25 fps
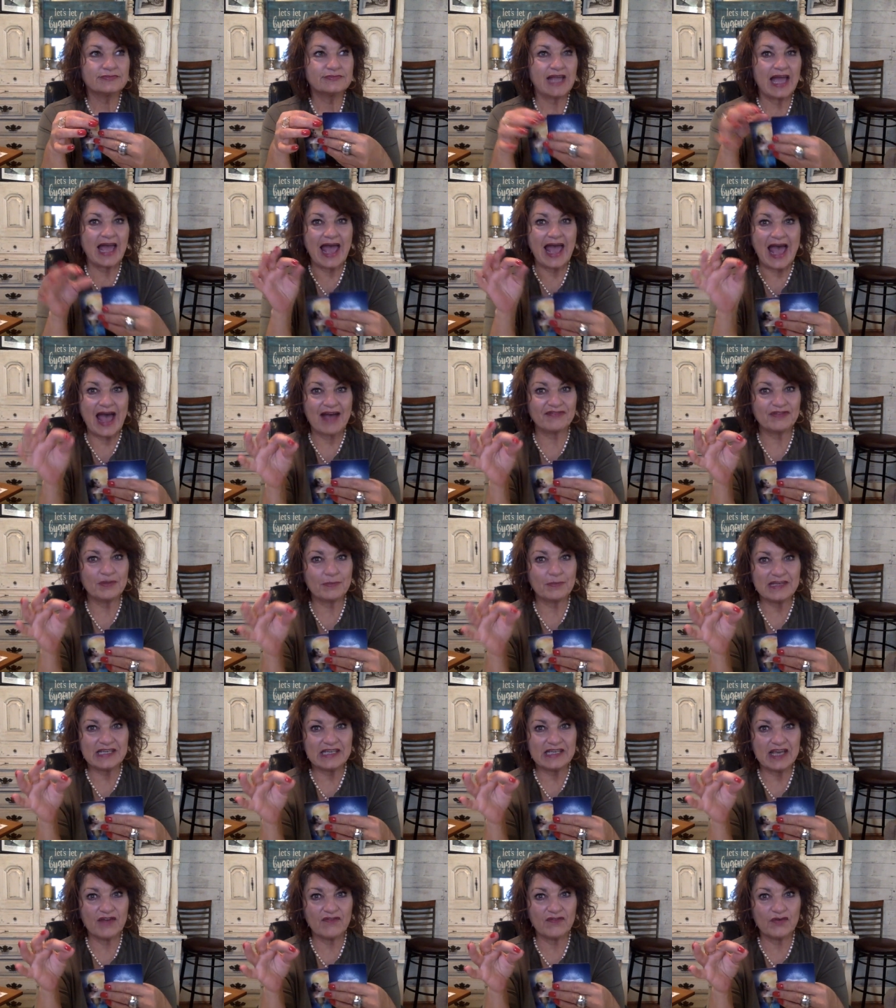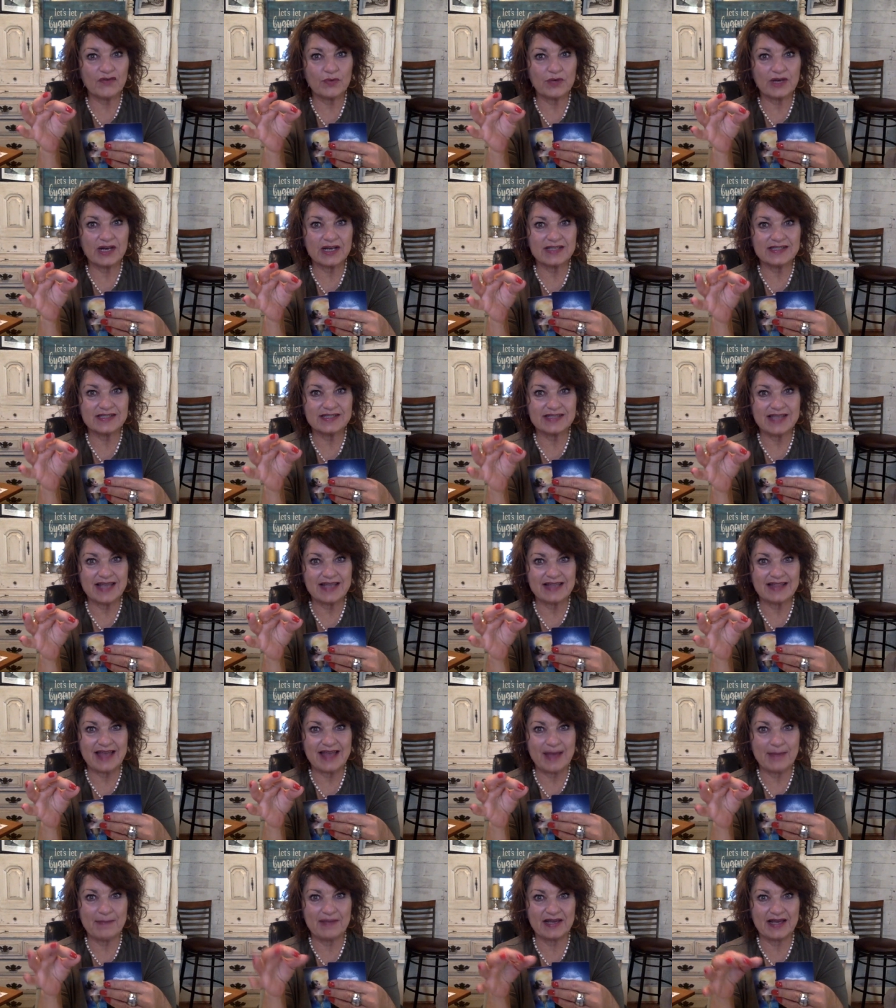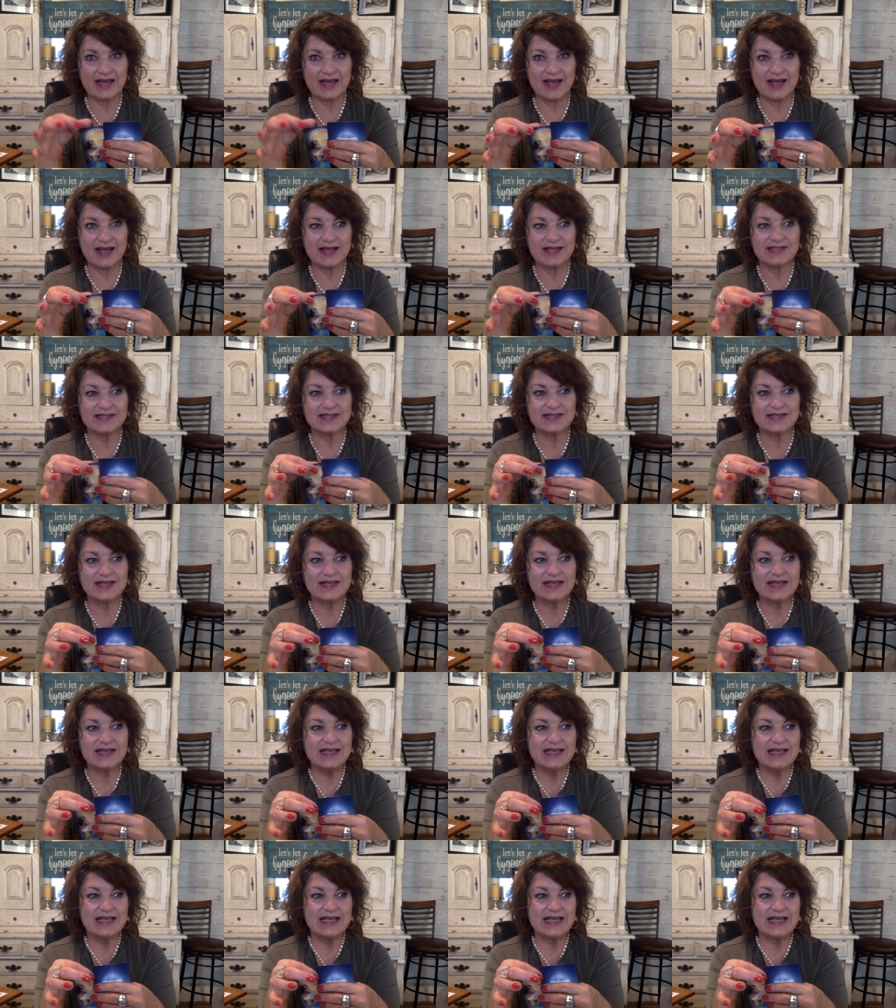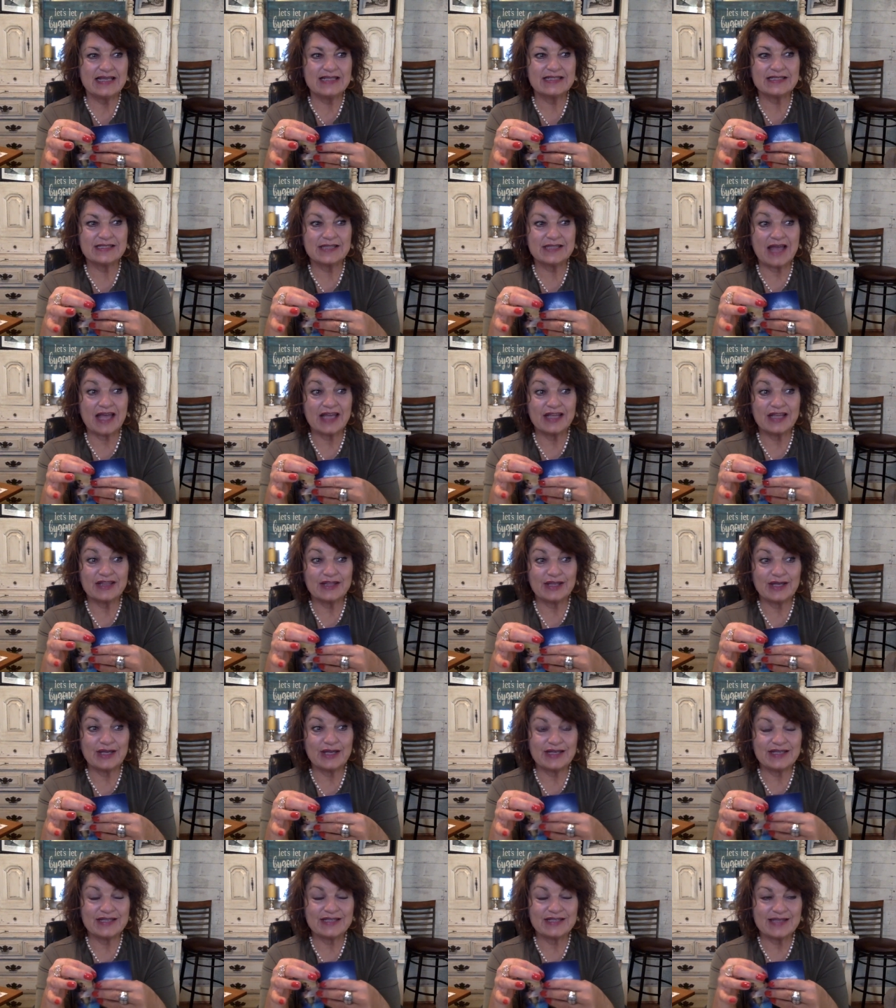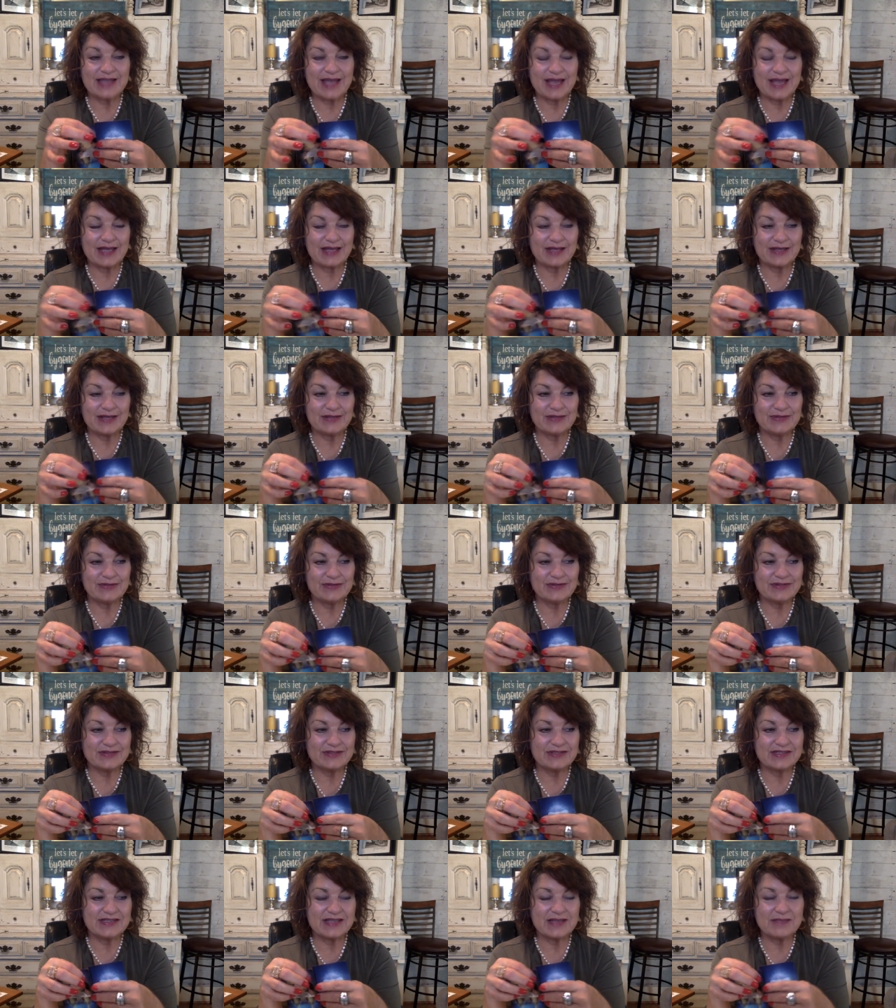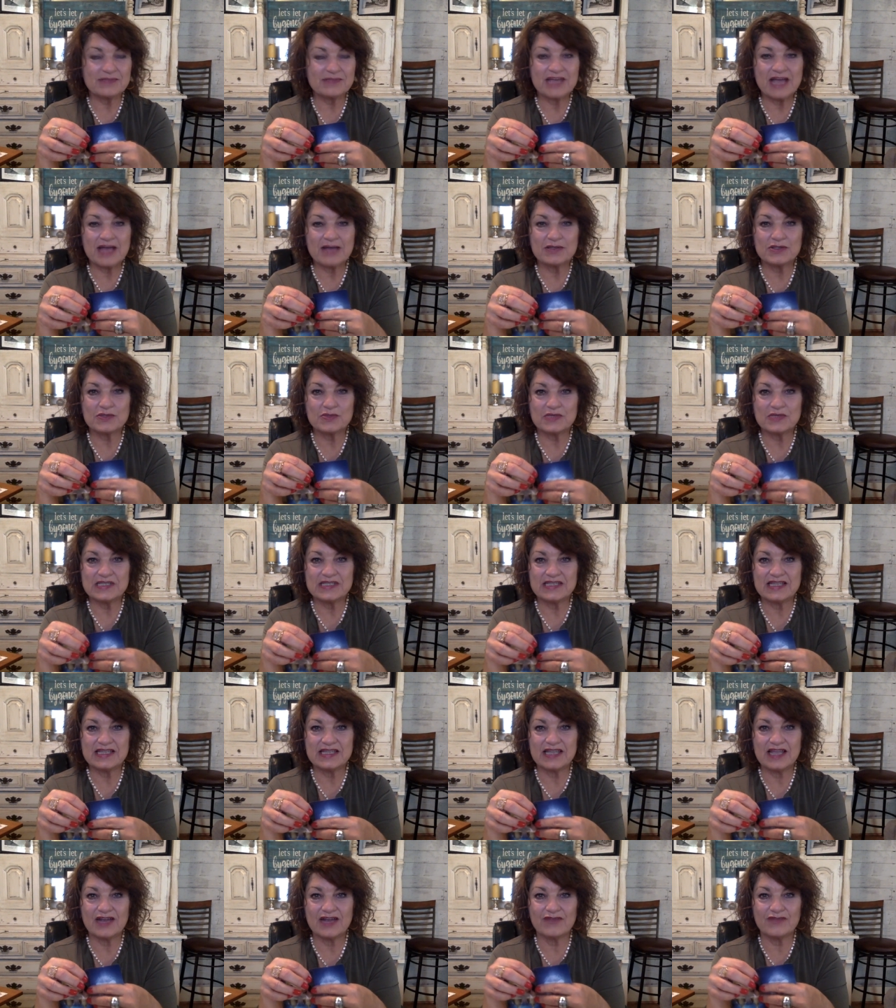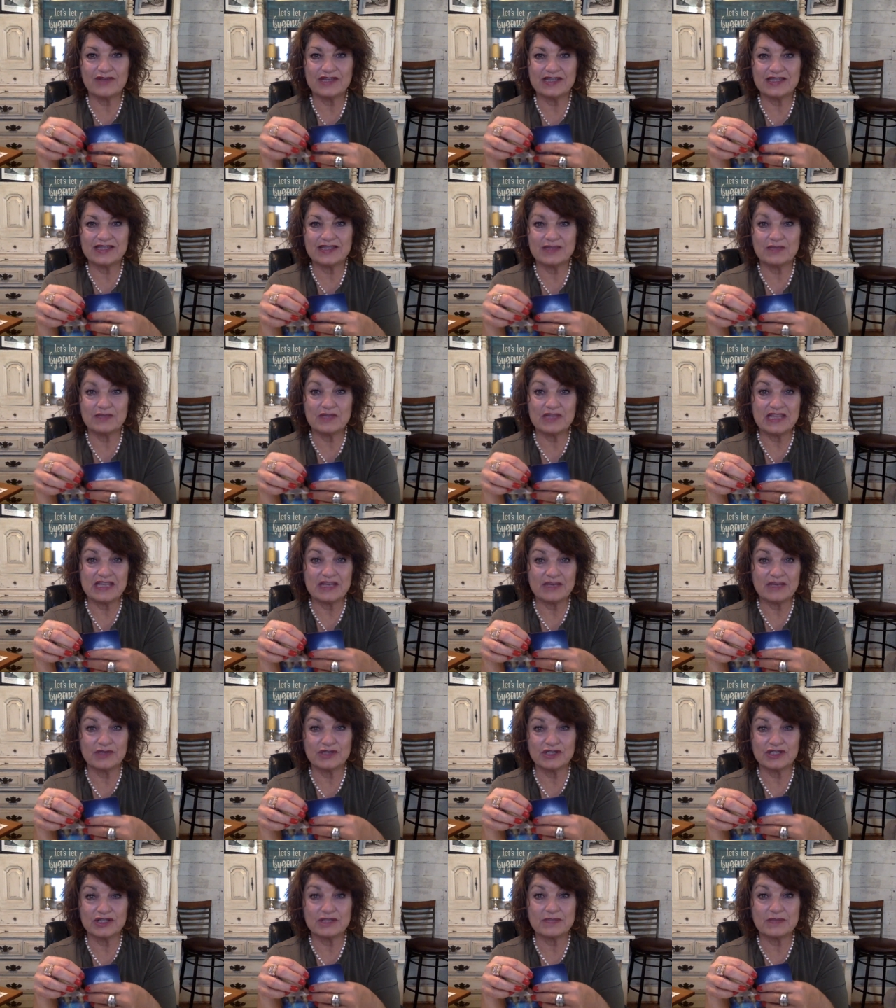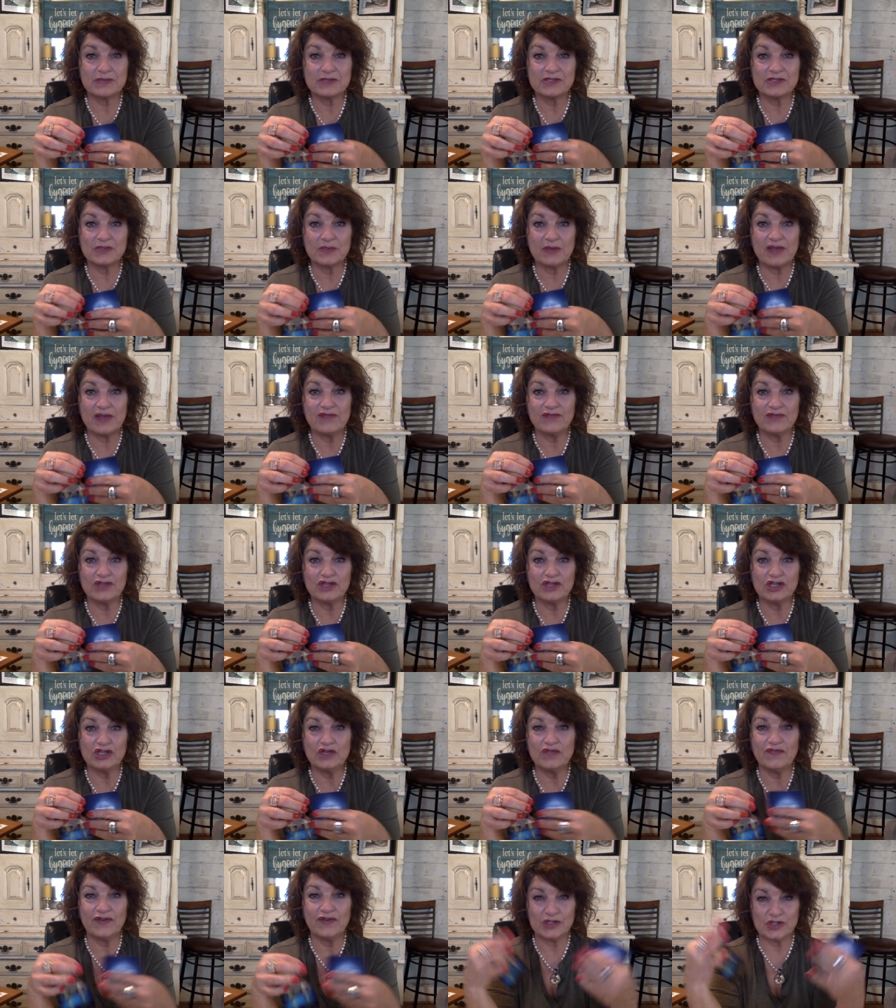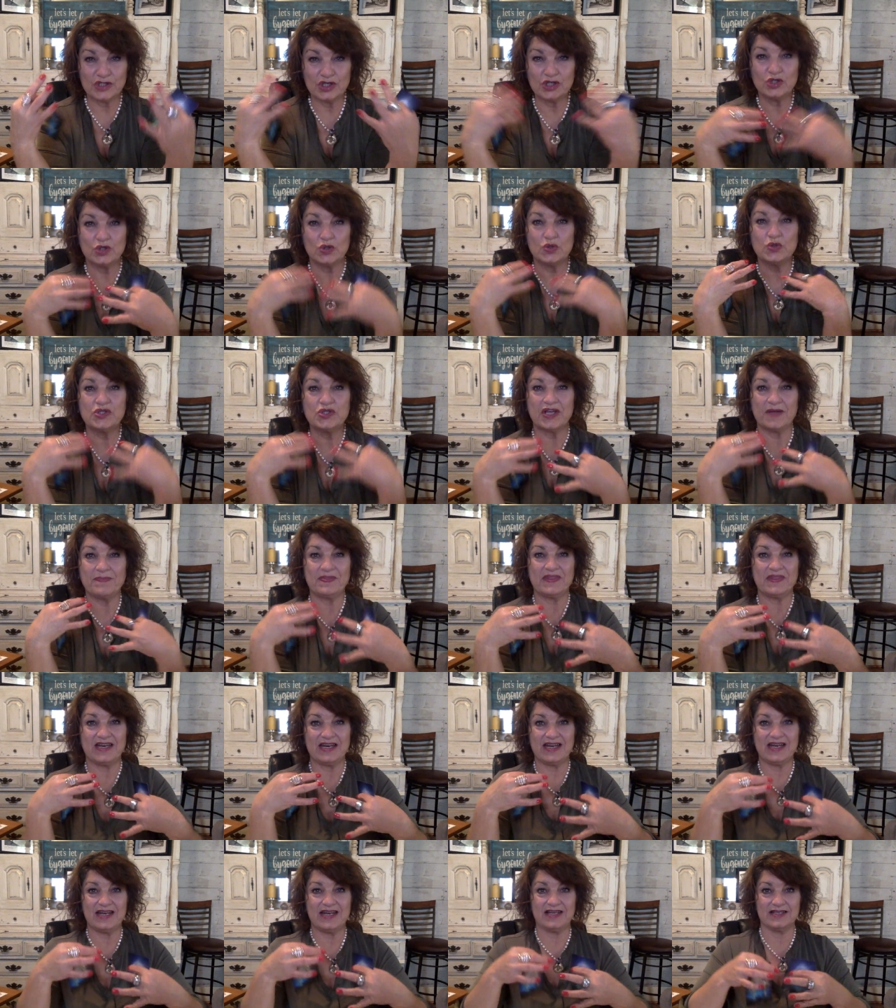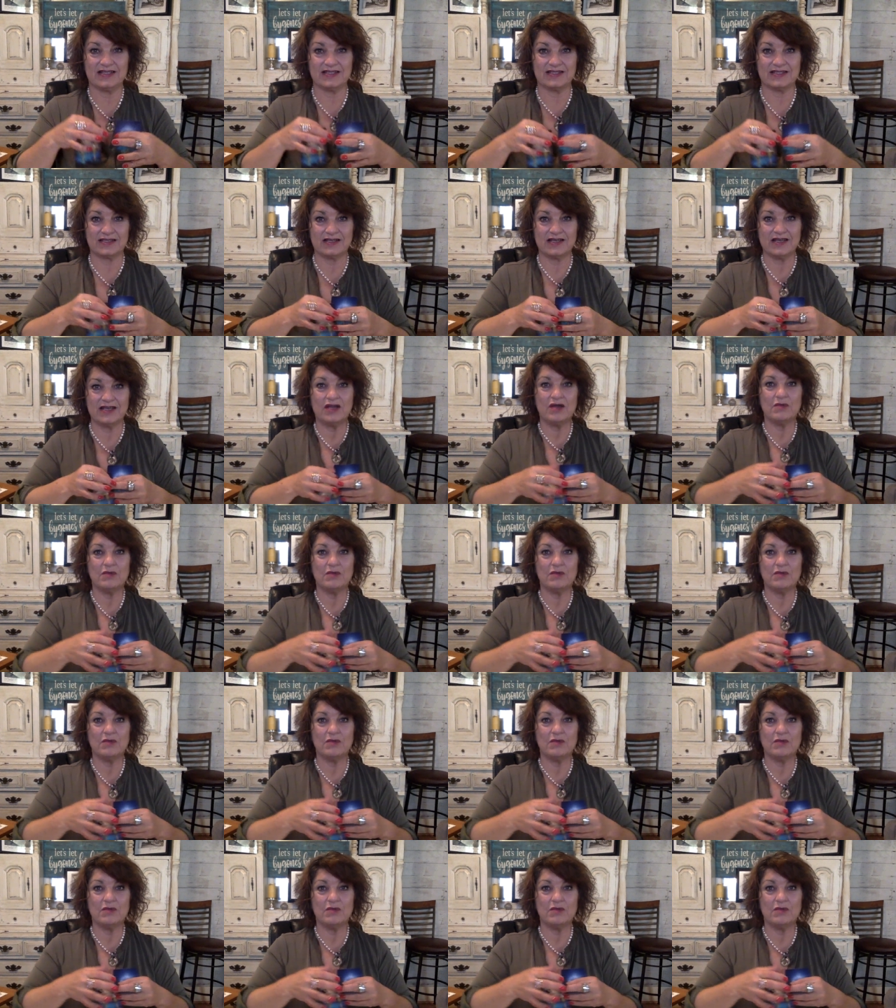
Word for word: I have to be careful when I say that, because it's like the it's like sometimes we sit there and we, we think we're just supposed to wait for the universe to do something in us.